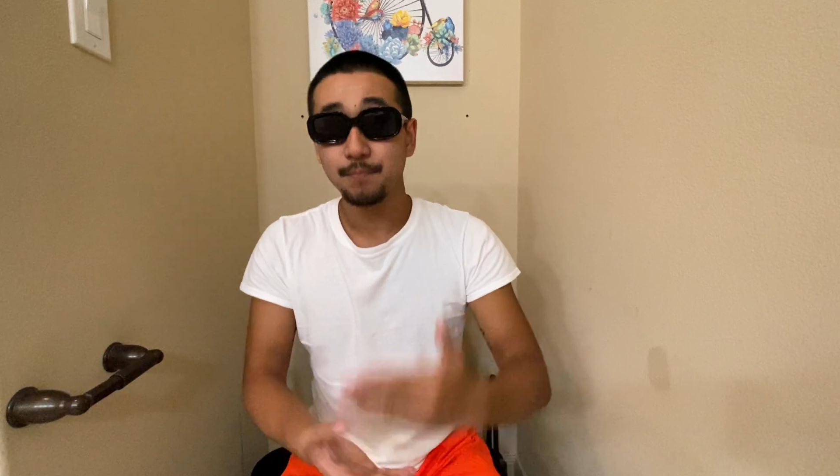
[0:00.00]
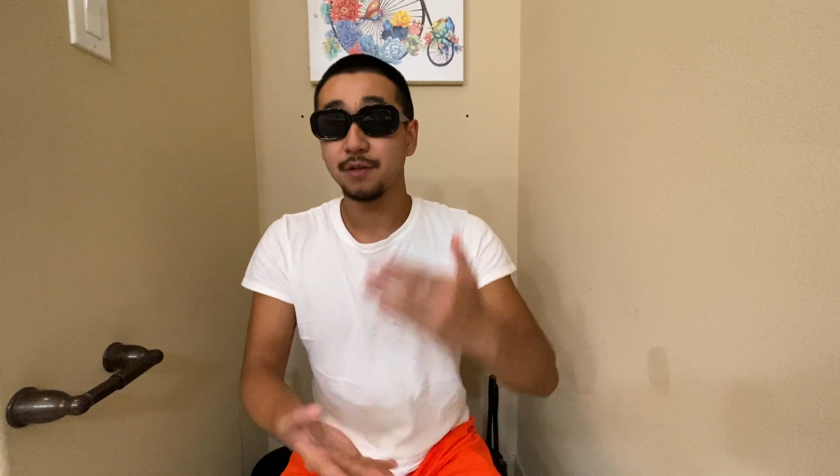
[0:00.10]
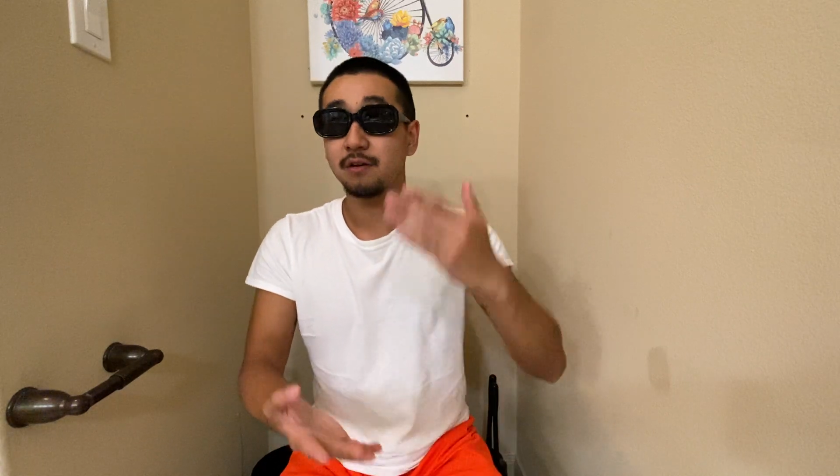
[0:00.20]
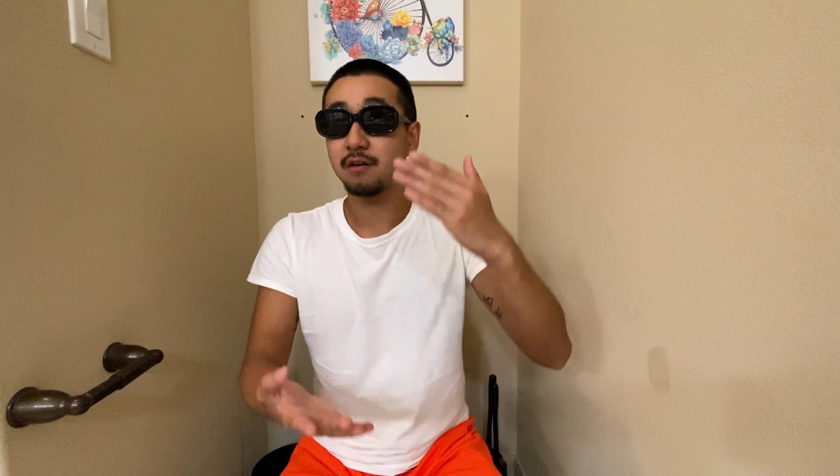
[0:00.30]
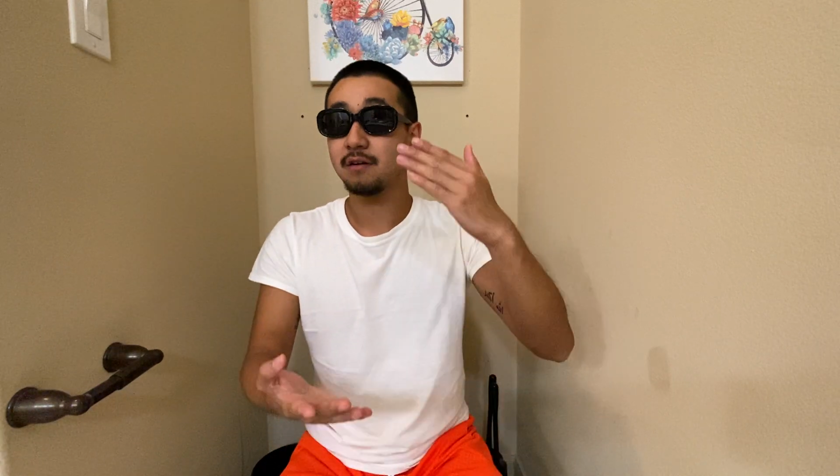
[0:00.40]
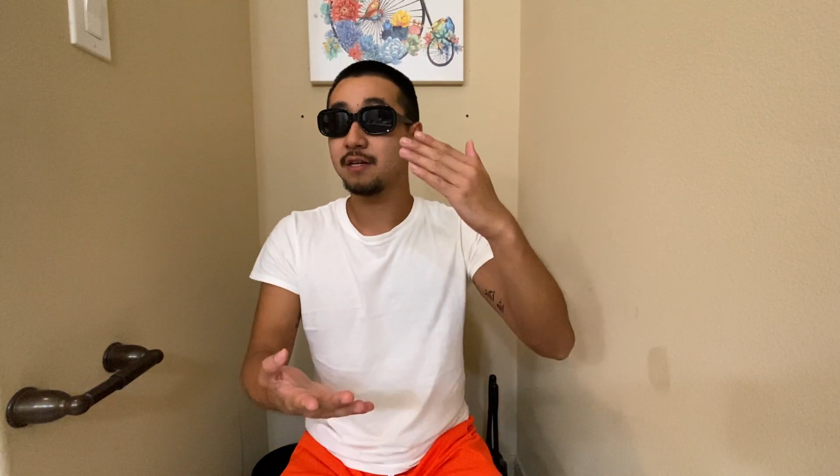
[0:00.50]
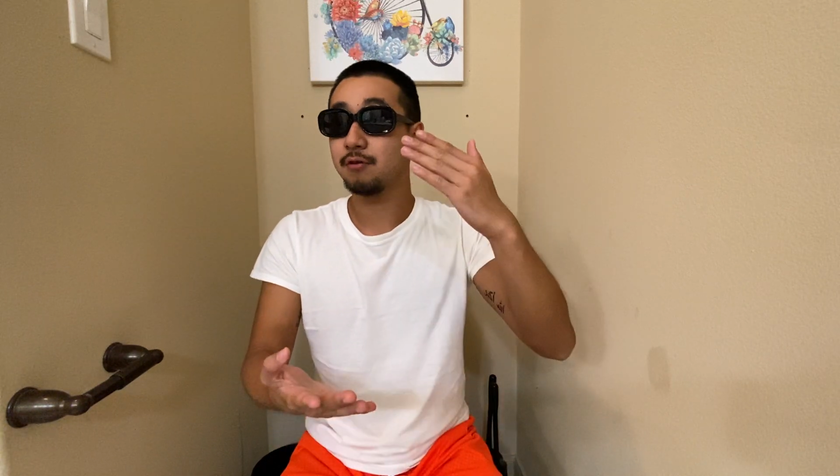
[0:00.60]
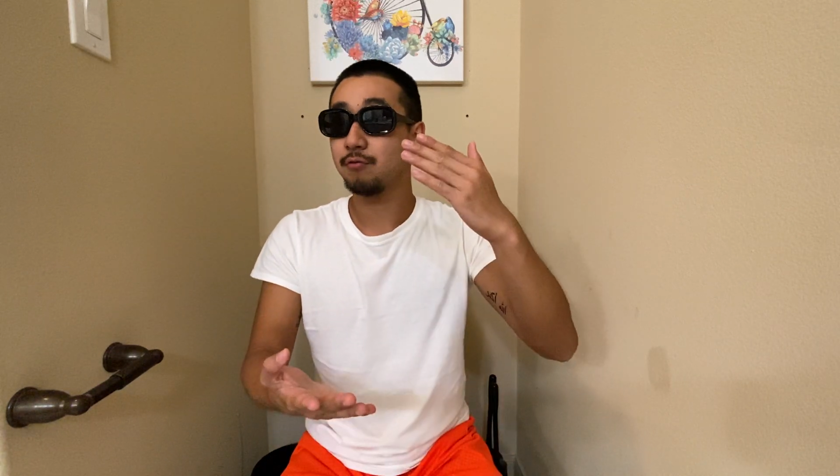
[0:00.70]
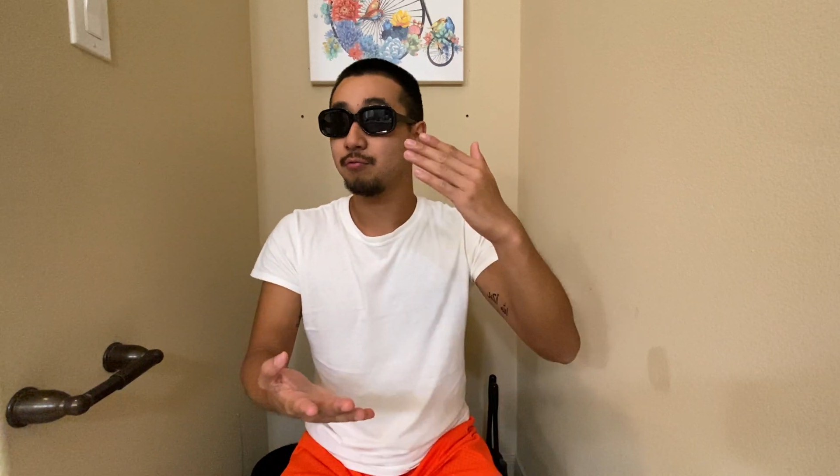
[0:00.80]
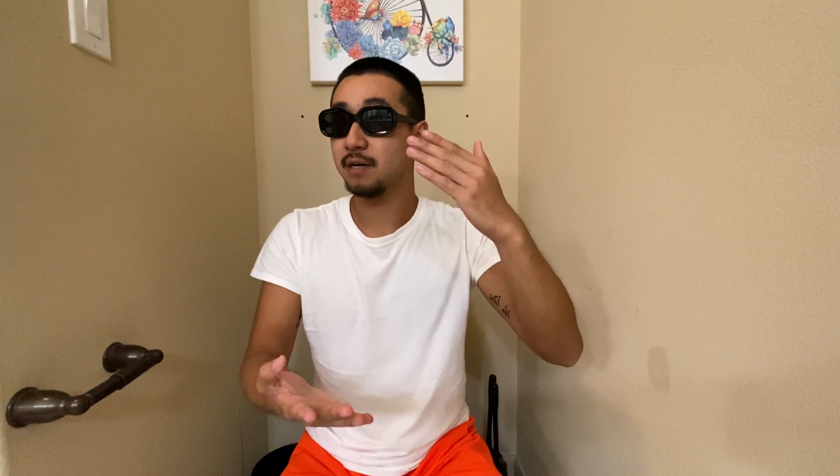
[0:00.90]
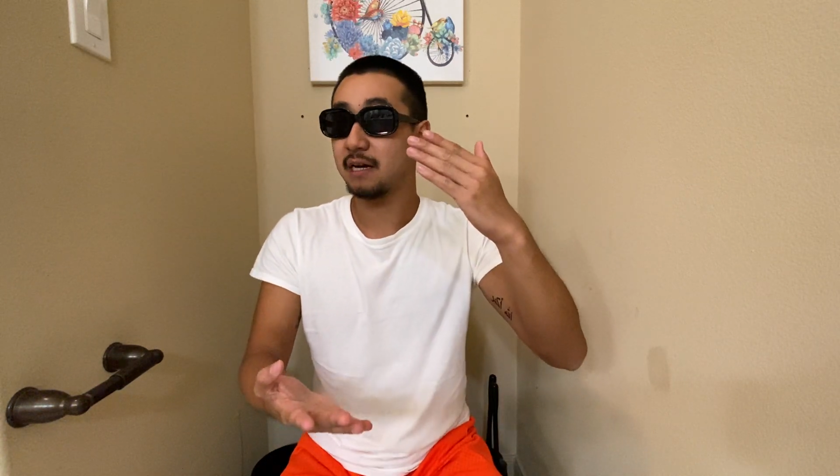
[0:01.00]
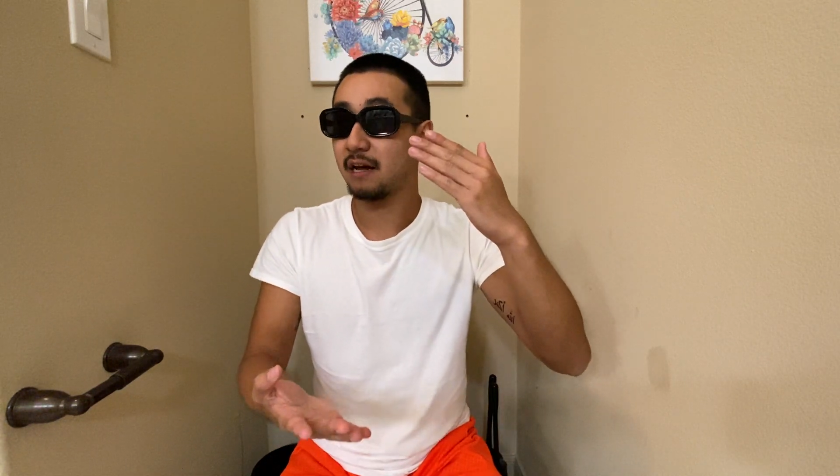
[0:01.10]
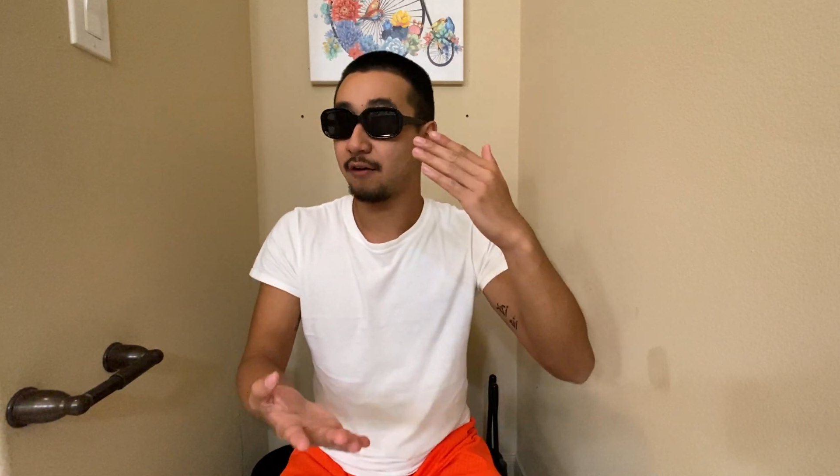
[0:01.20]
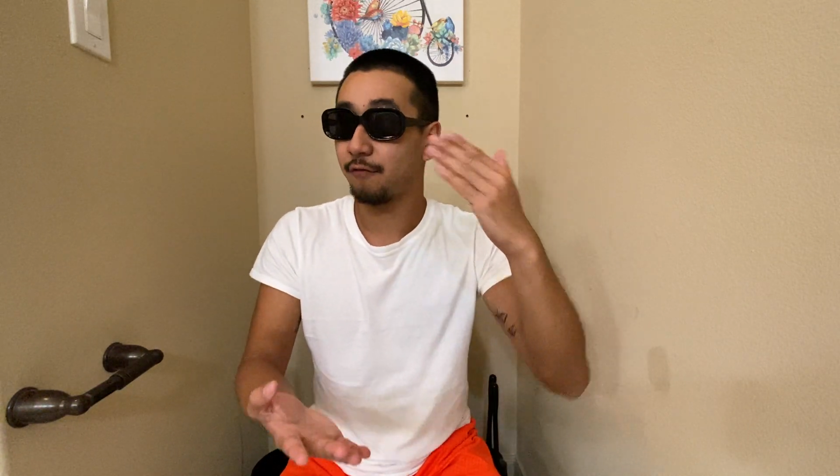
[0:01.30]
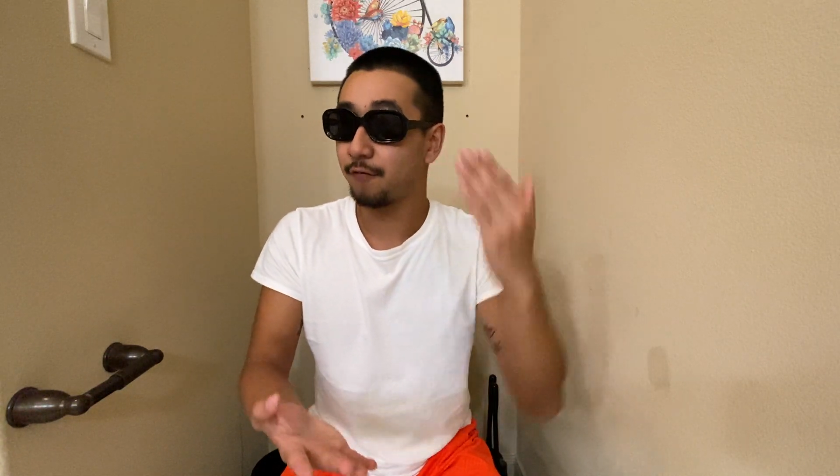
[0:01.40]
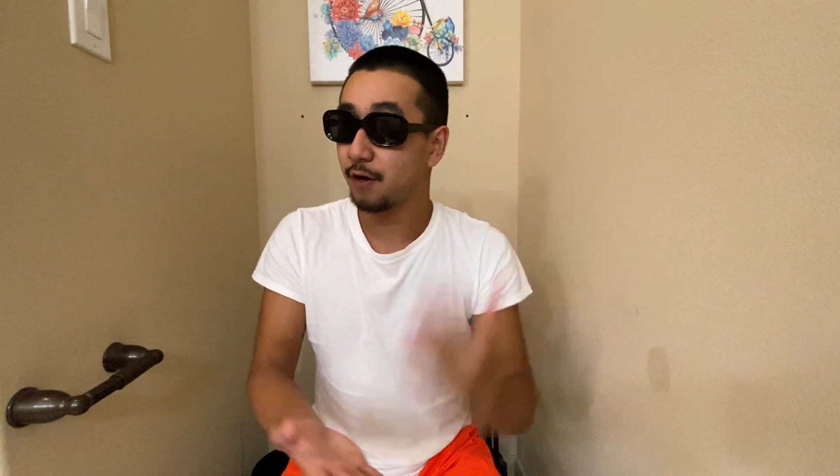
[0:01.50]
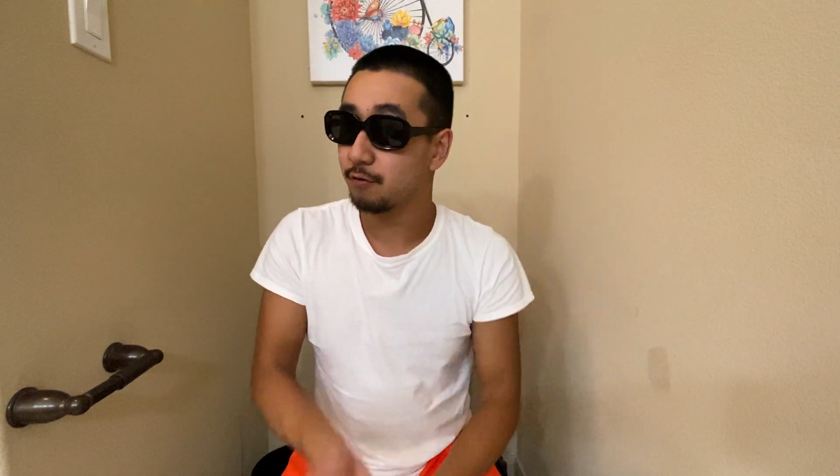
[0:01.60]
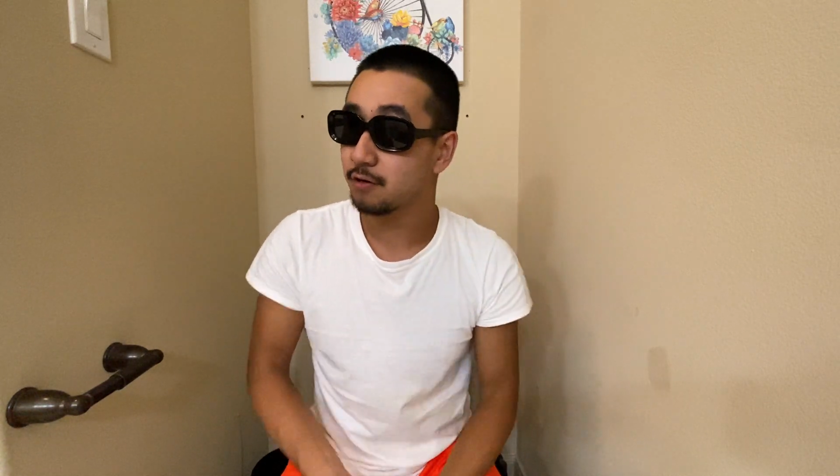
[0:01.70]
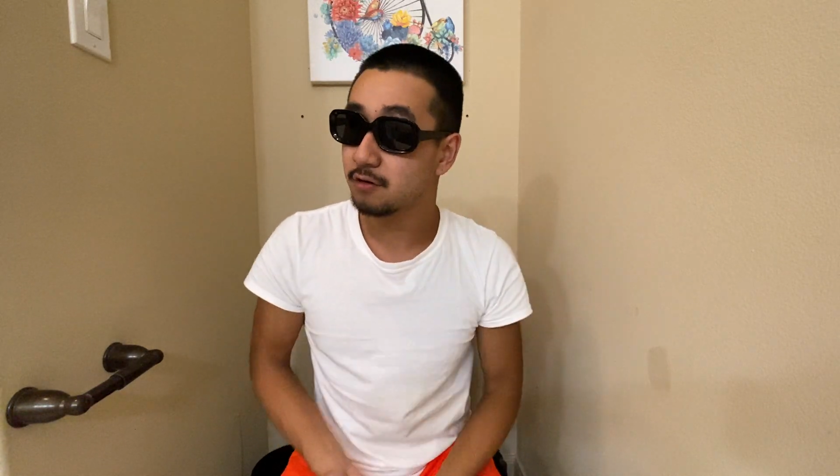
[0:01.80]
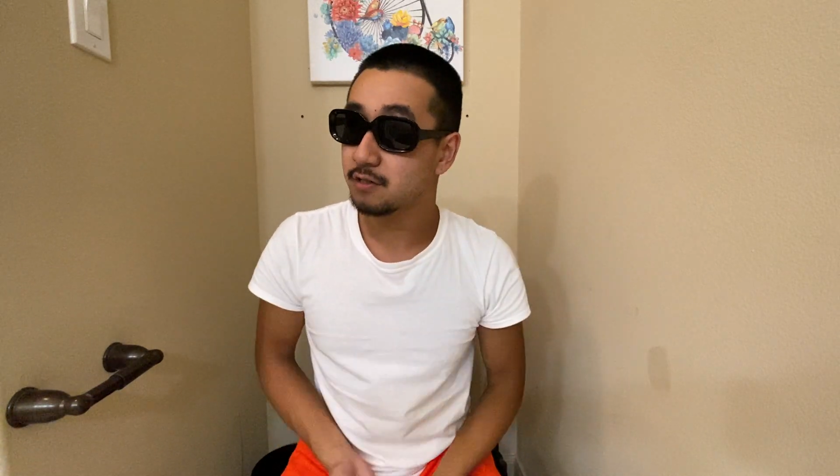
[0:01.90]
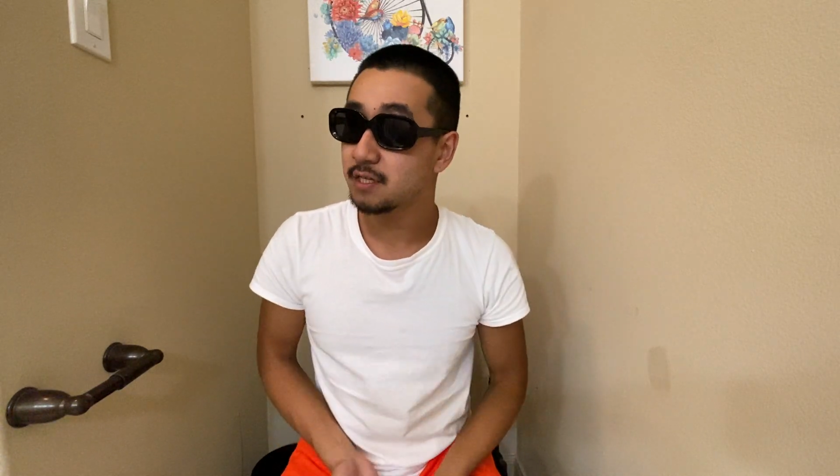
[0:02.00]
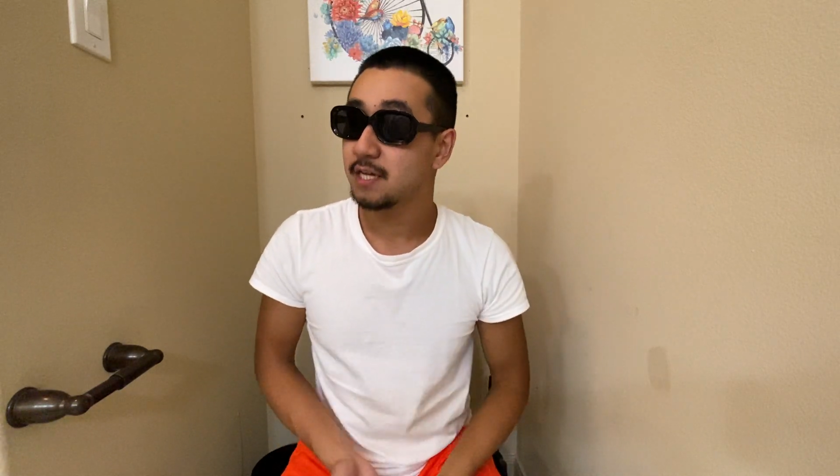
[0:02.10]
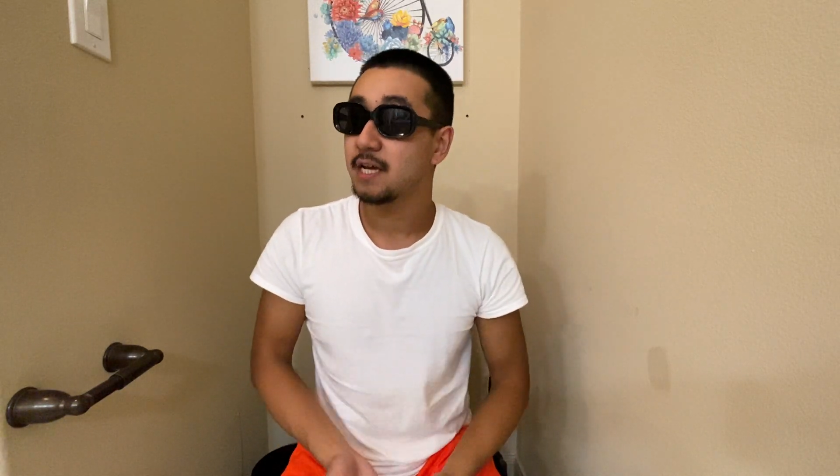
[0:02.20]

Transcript: You're going to deal with a lot of failures.